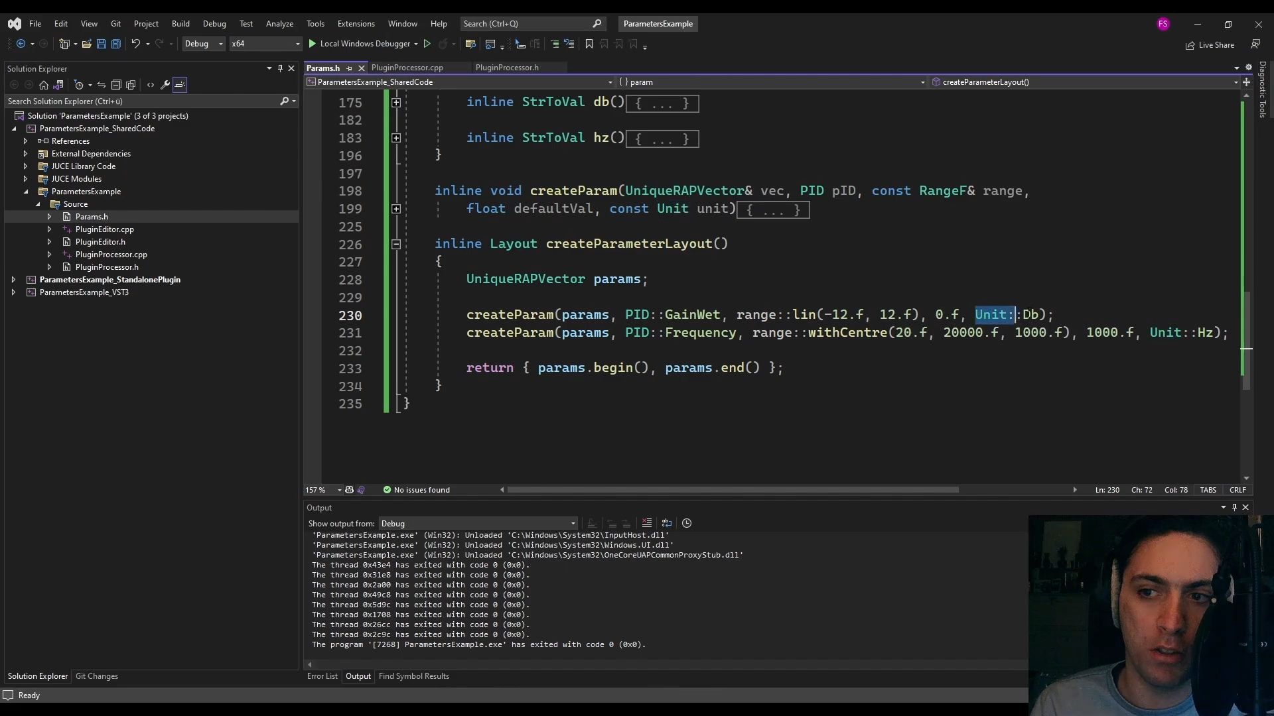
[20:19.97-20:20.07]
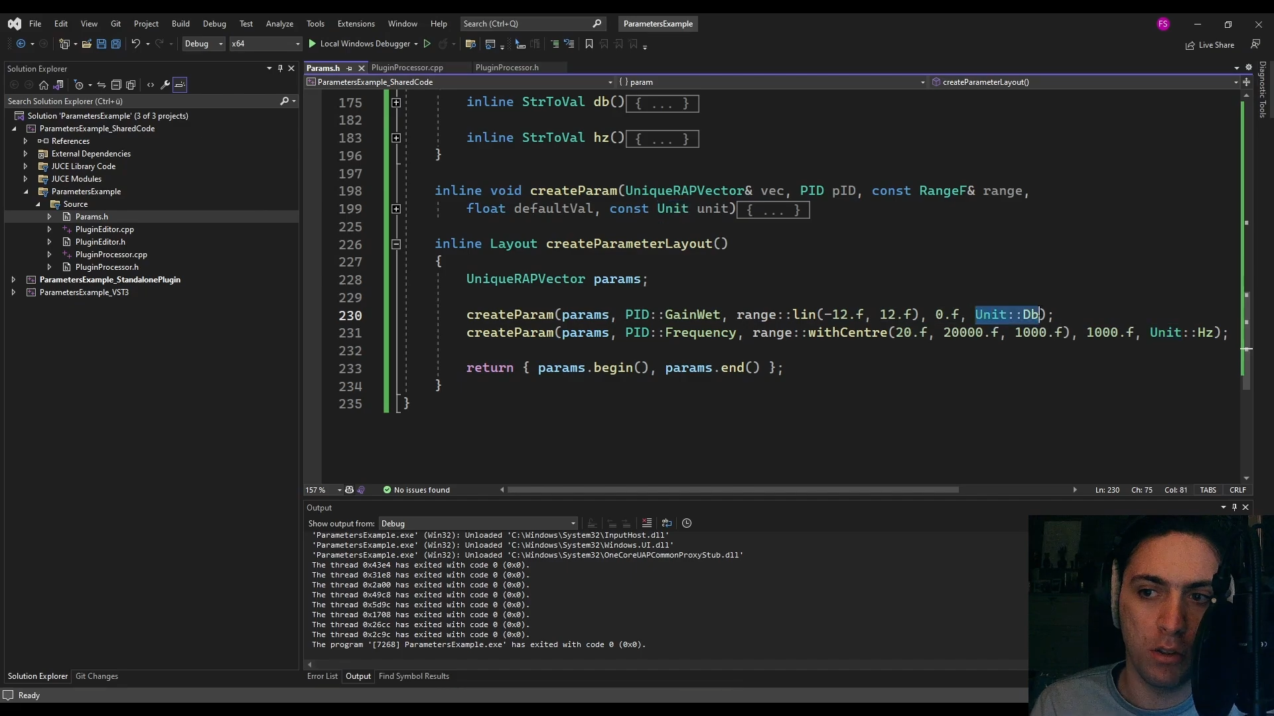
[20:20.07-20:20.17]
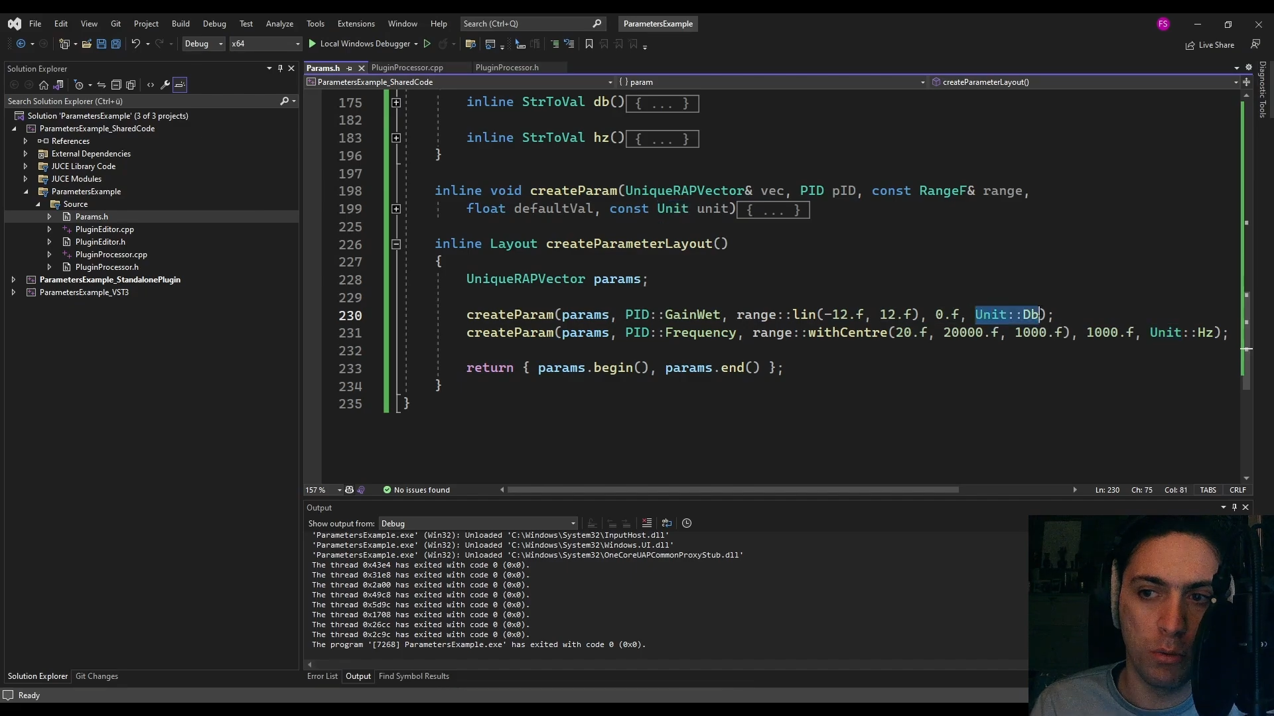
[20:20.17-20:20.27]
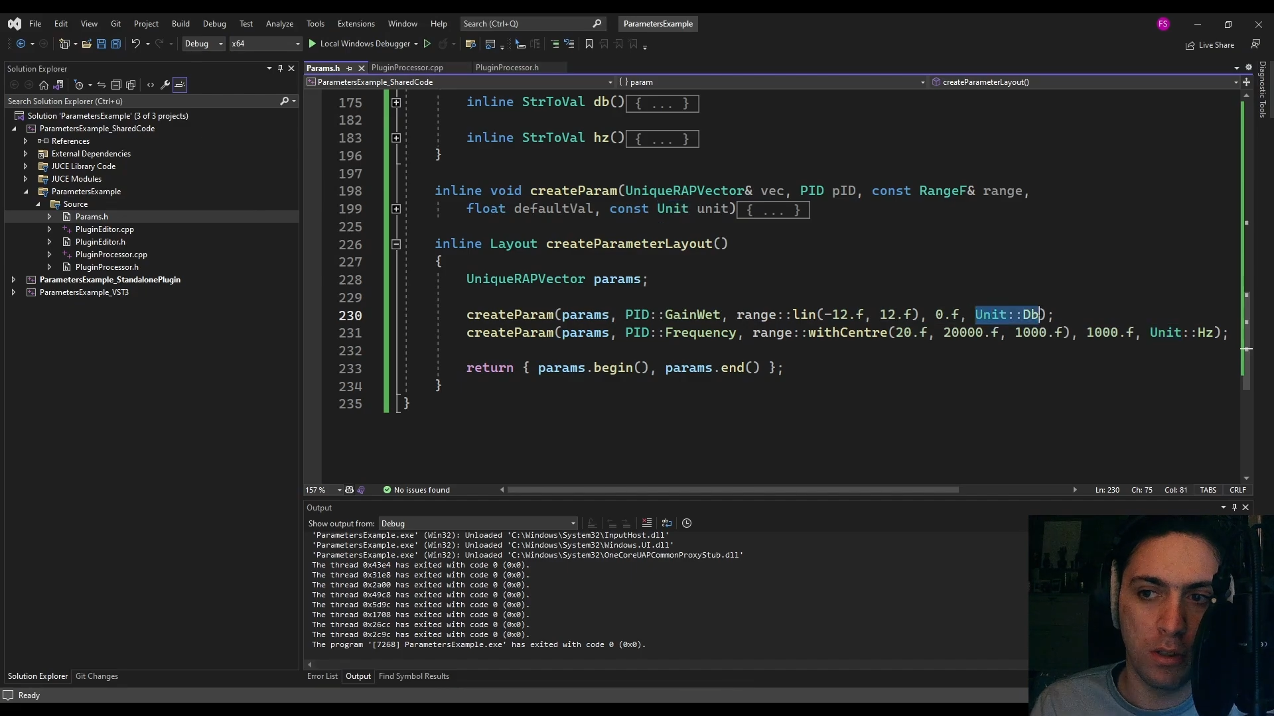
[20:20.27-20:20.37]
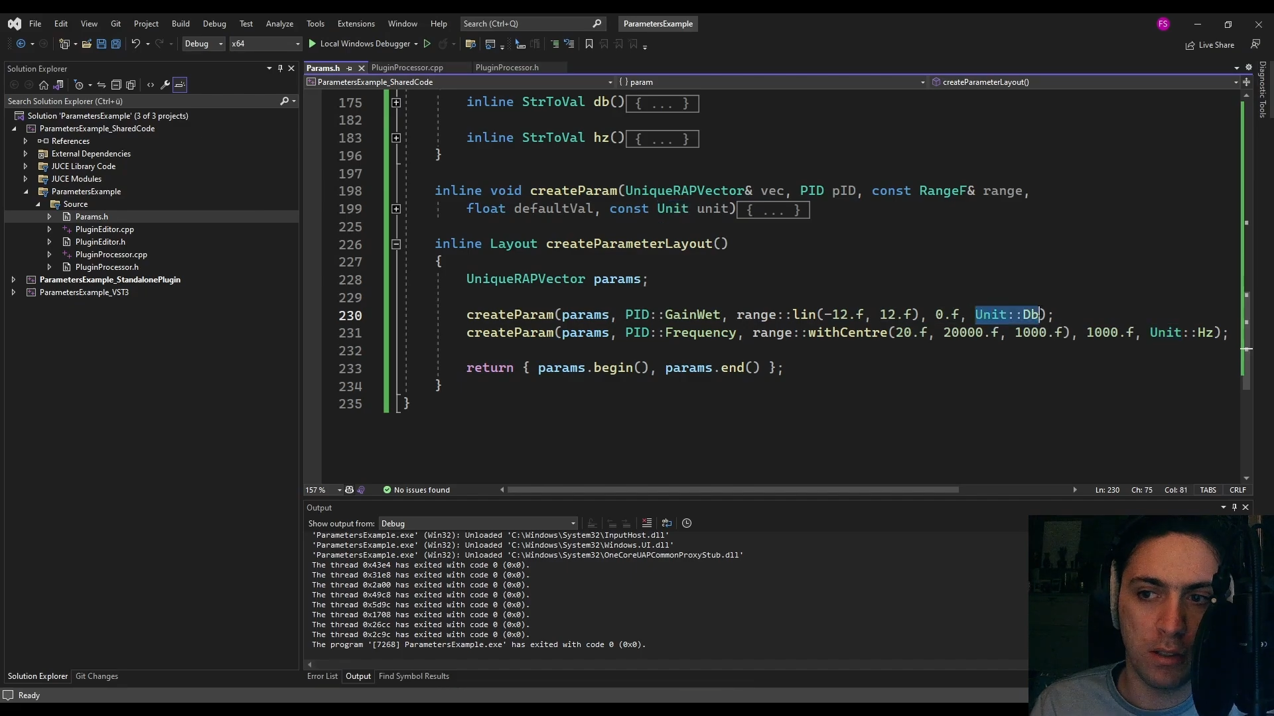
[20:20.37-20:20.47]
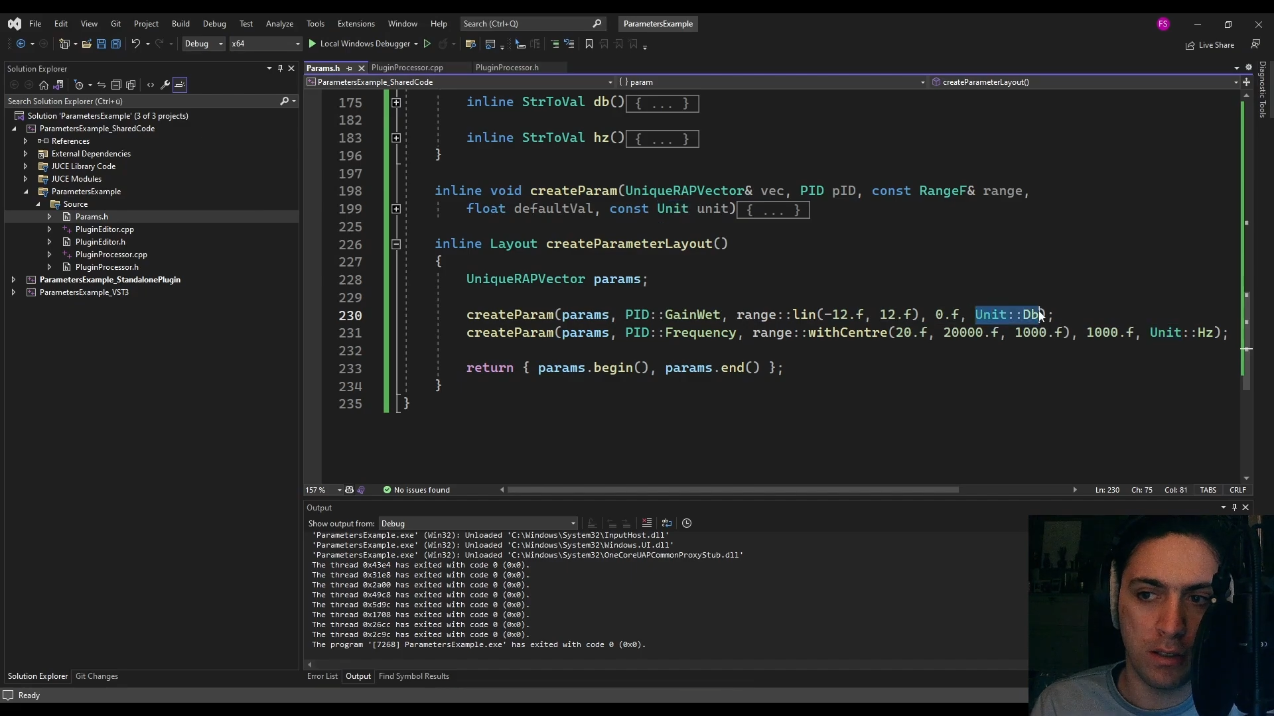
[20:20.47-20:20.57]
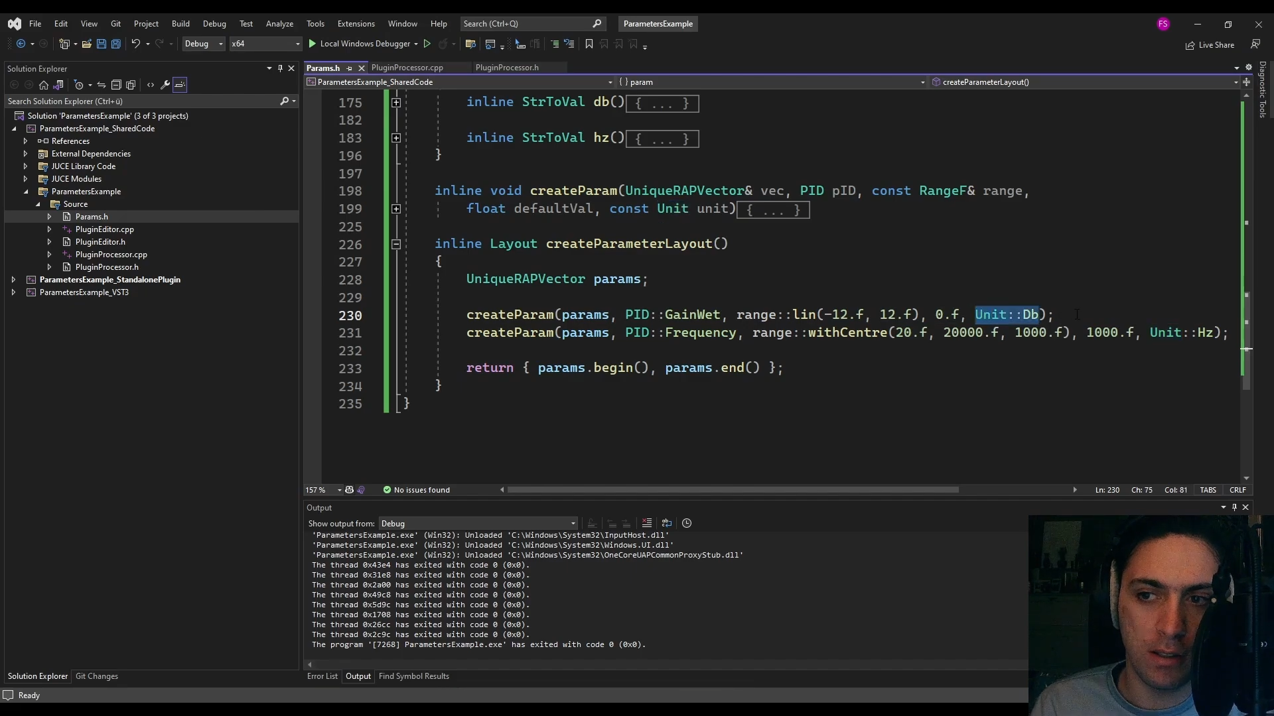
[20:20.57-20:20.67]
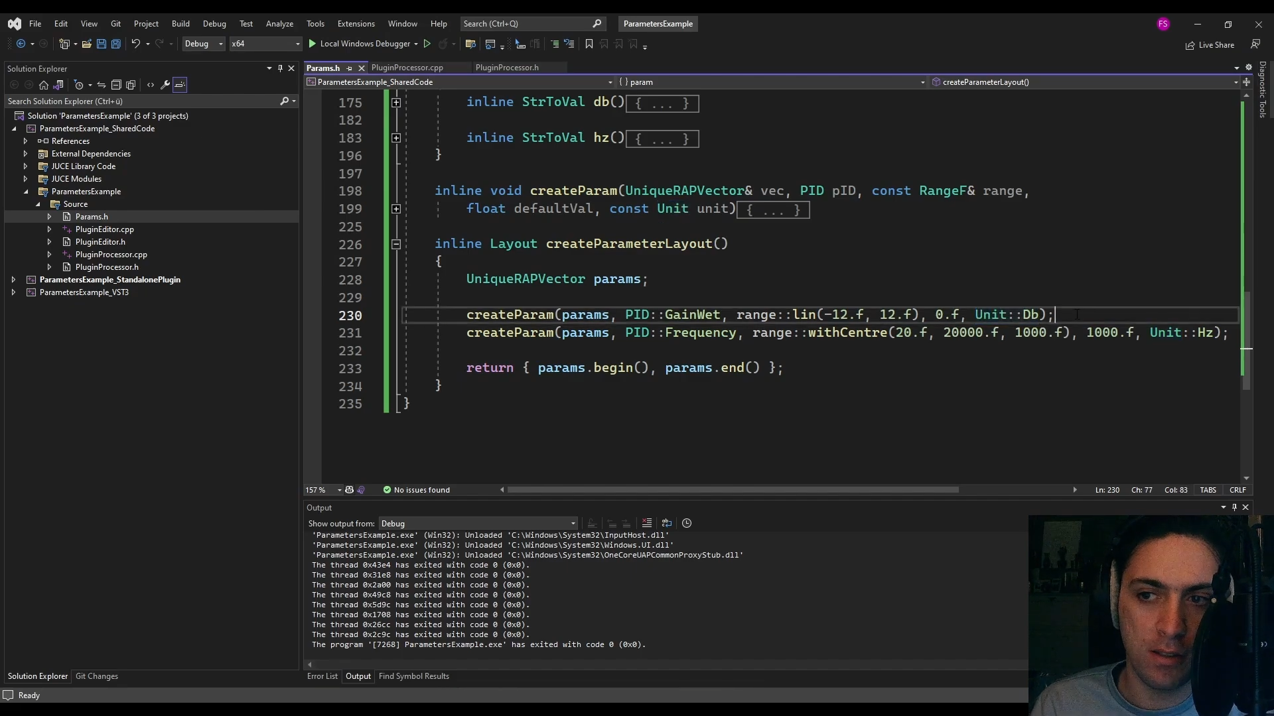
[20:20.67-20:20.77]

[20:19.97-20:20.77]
unit it is,